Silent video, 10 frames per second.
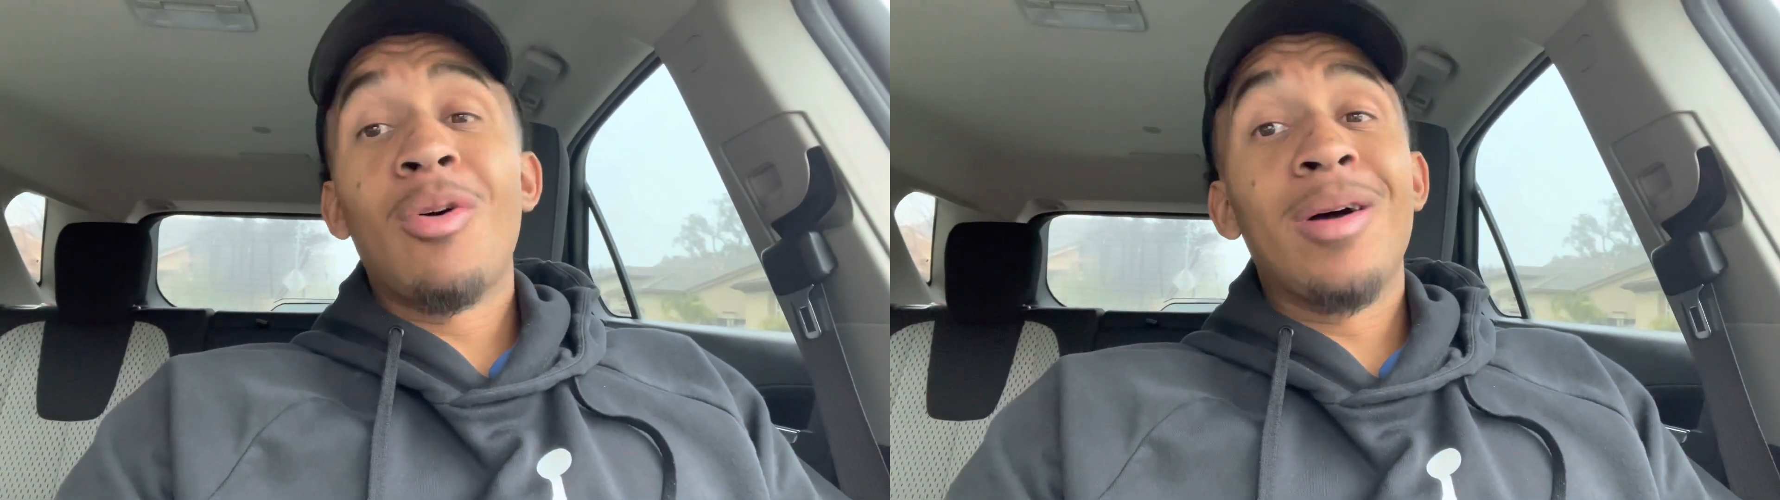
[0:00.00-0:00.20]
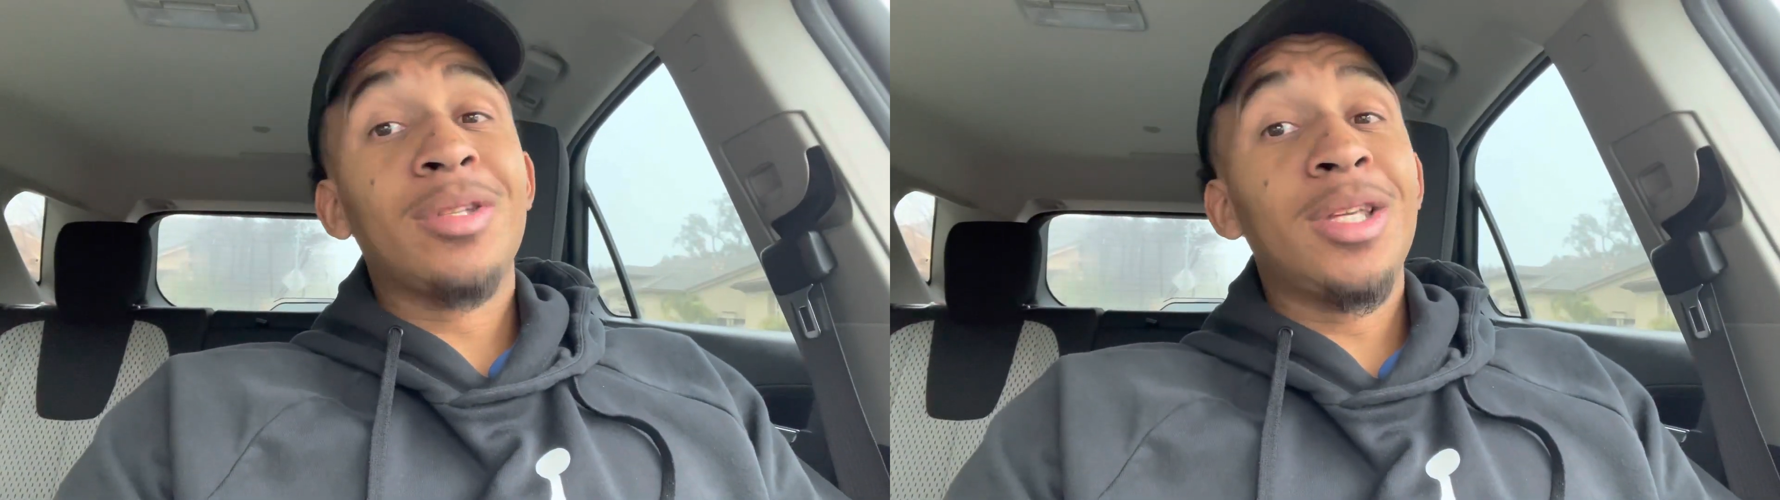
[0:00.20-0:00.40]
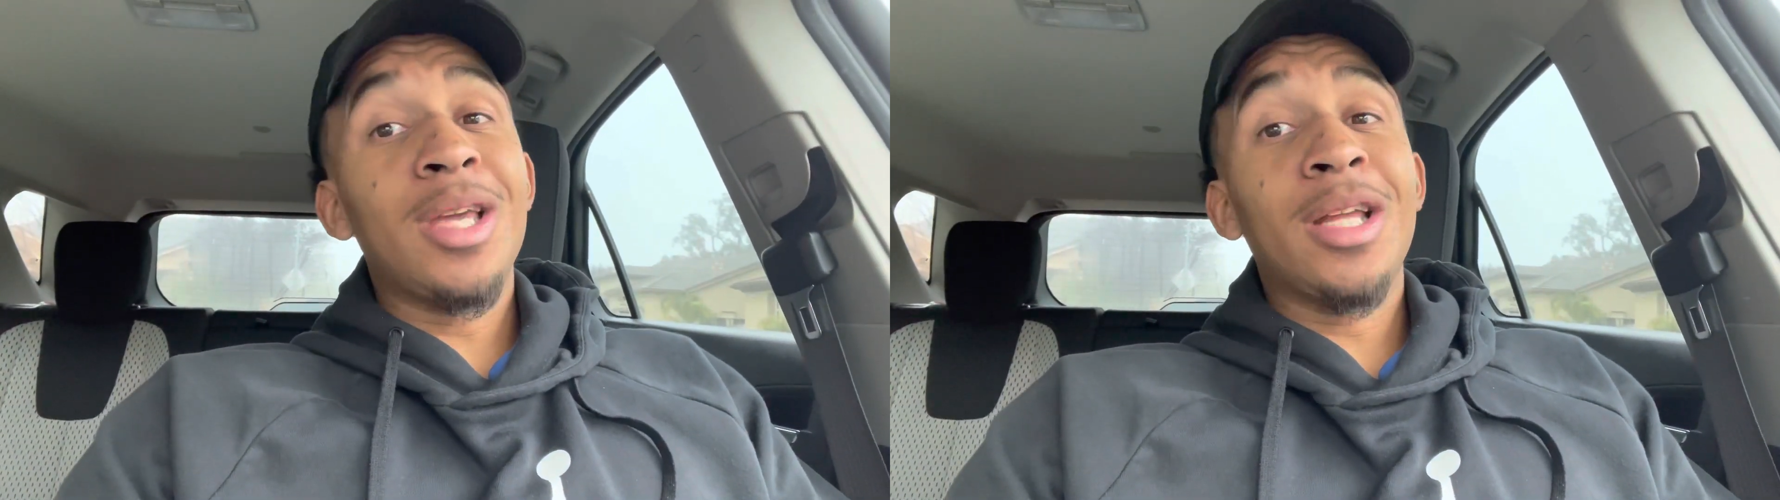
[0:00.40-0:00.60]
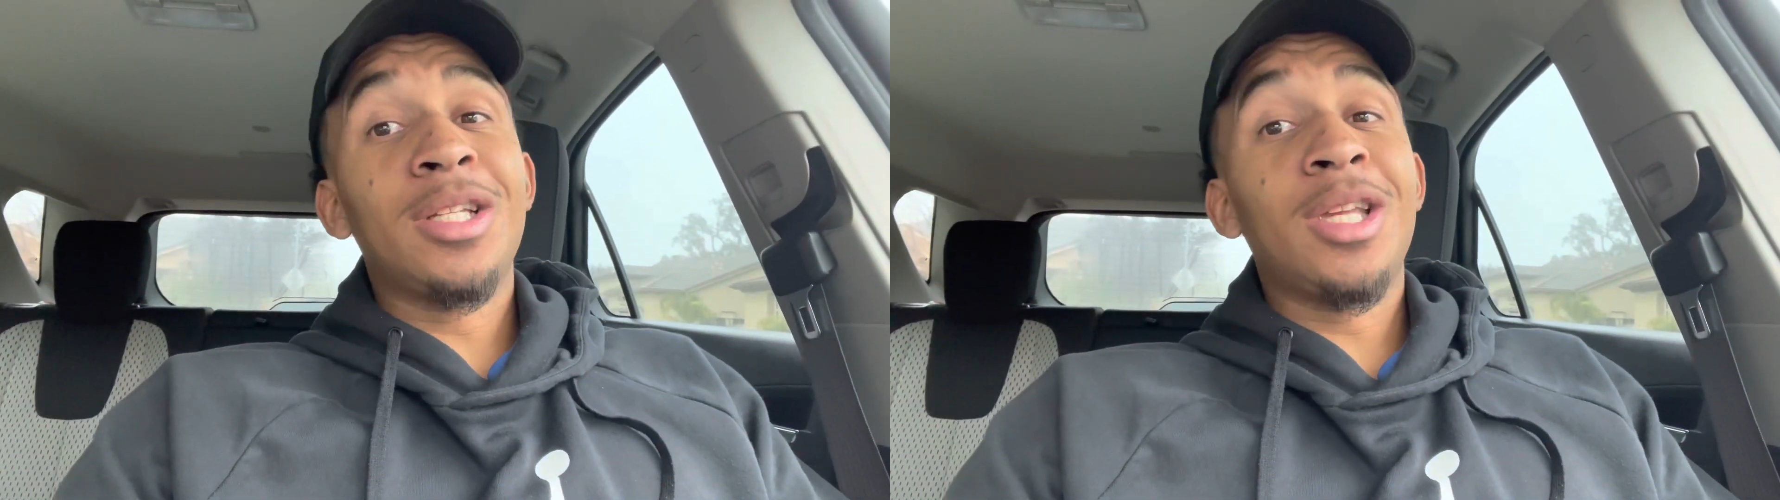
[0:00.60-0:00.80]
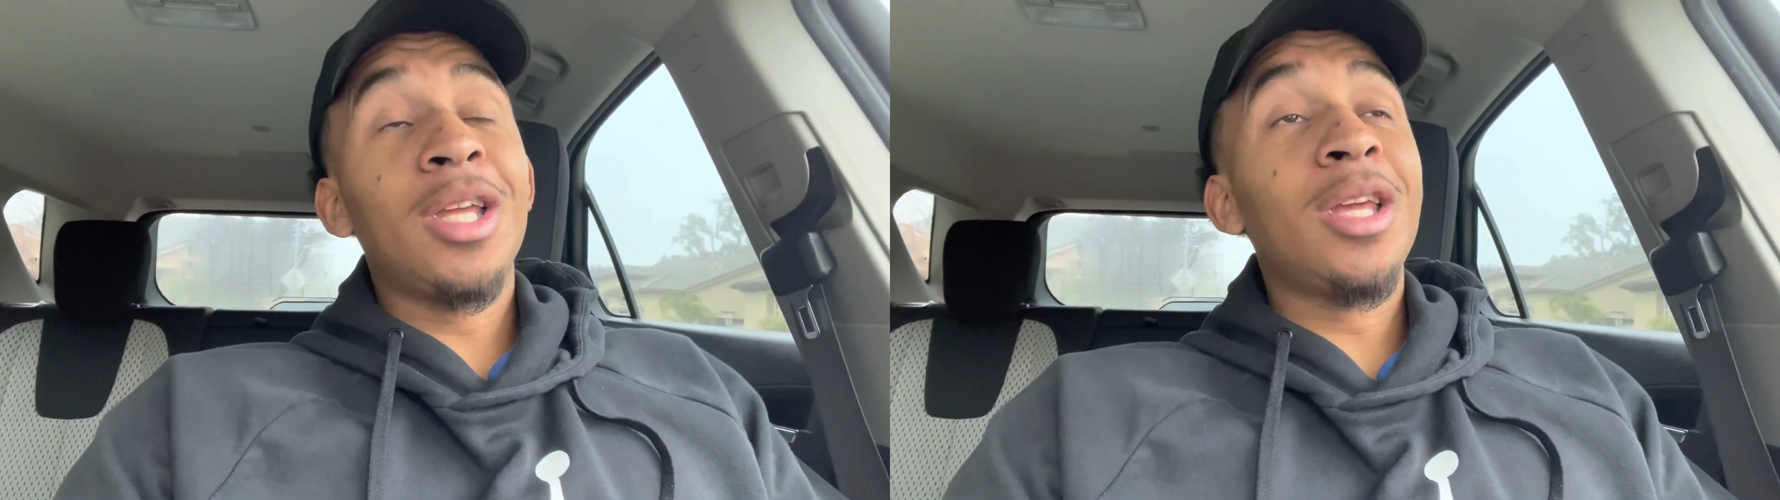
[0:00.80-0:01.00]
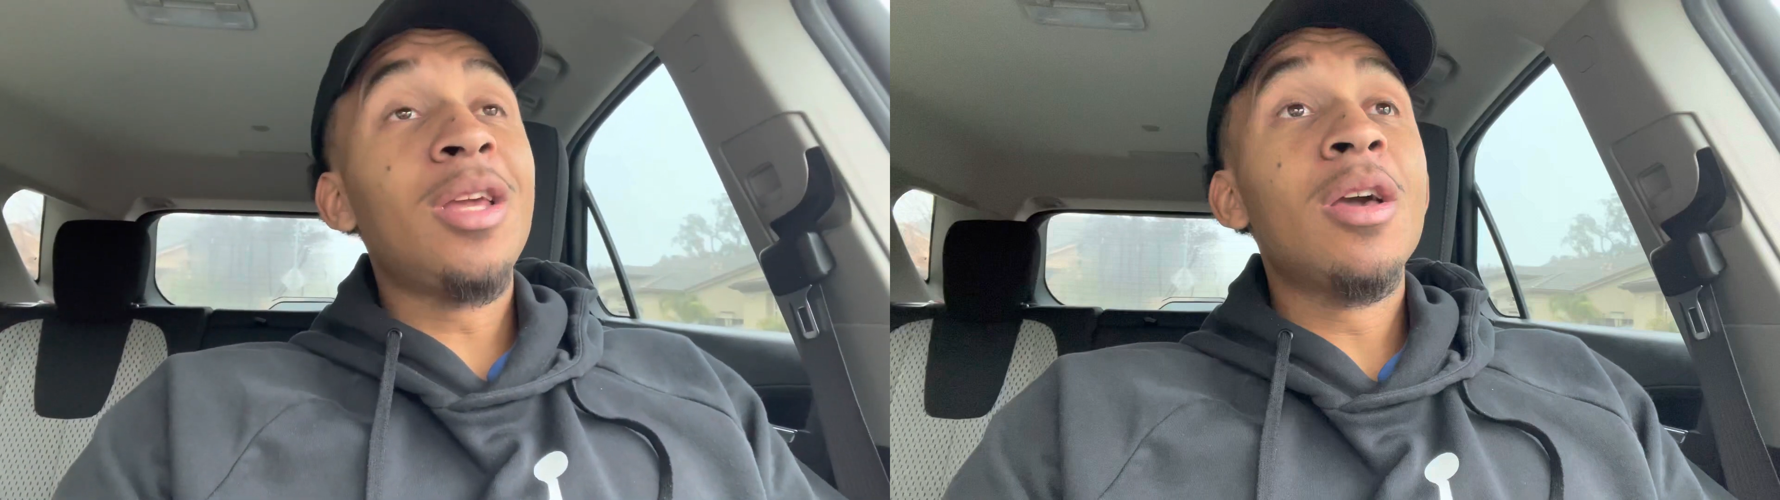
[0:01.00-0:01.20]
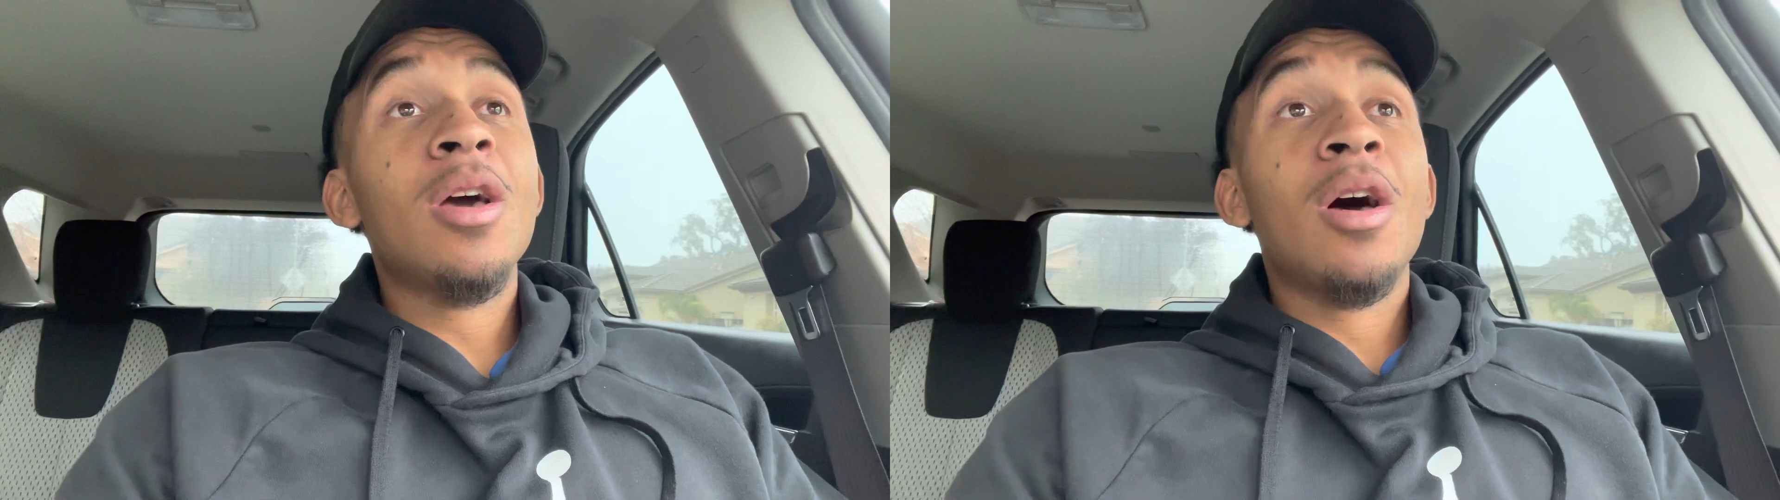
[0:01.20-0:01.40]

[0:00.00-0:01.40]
out THT.